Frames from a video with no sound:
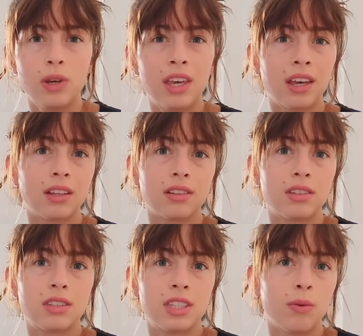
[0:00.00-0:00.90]
We can't
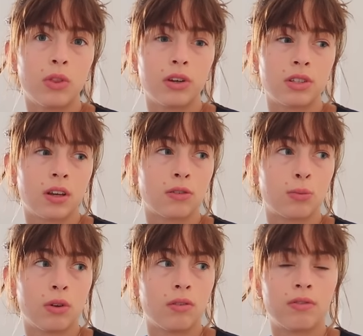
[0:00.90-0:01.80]
sit with ourselves
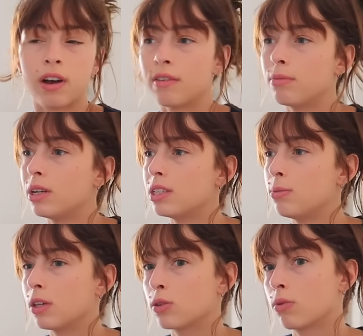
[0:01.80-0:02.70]
more than 5 minutes
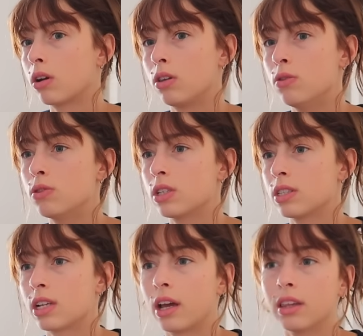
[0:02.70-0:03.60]
because we're not used to
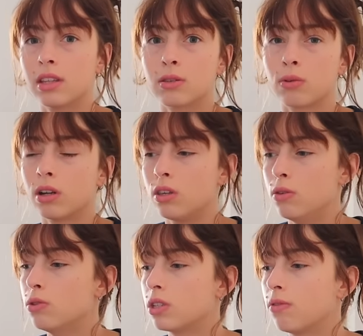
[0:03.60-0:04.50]
silence. We're not
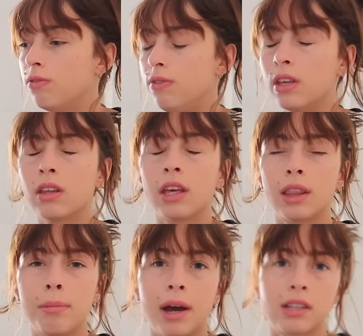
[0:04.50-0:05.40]
used to
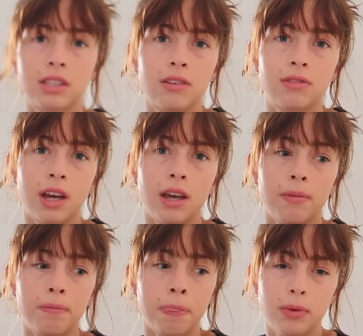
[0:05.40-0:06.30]
feeling the passing of
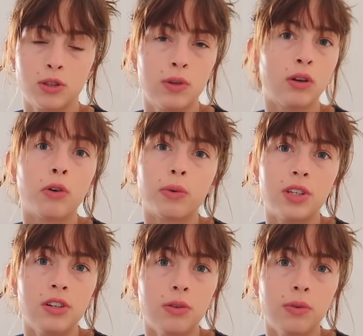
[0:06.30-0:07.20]
time because we don't know what
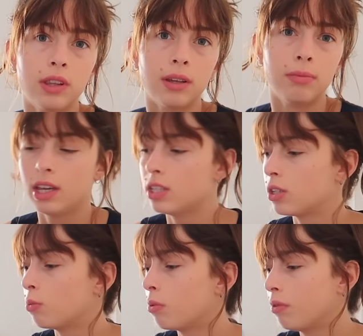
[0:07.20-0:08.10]
to do with it. And
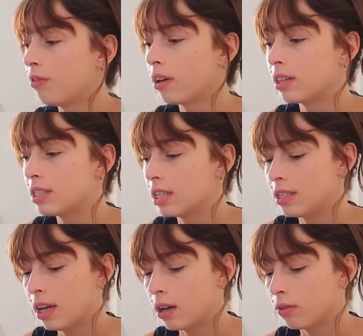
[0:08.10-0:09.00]
so when we finally sit
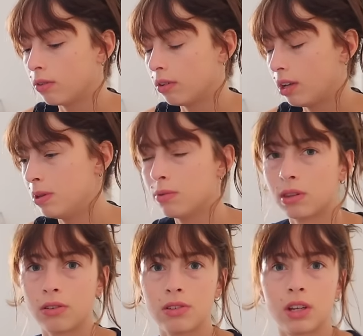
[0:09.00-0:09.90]
down, be with
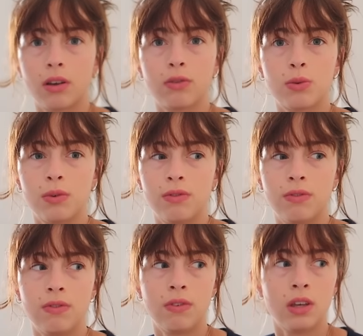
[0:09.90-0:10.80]
ourselves, we
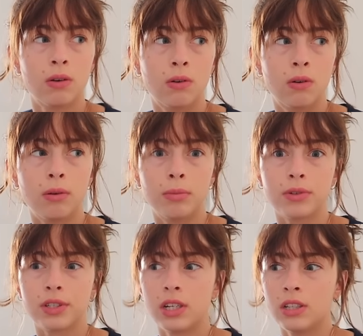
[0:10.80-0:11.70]
feel
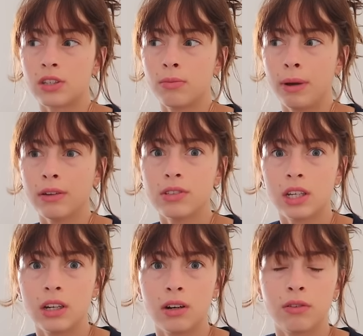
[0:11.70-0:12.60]
almost
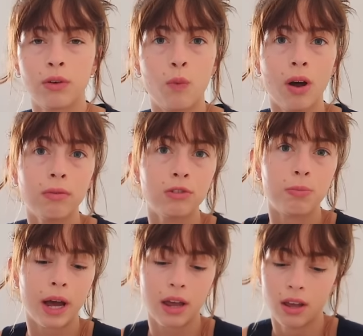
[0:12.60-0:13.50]
insurmounted and overwhelmed
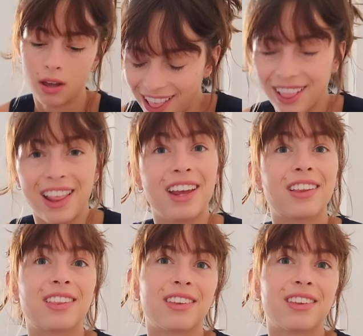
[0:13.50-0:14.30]
by the length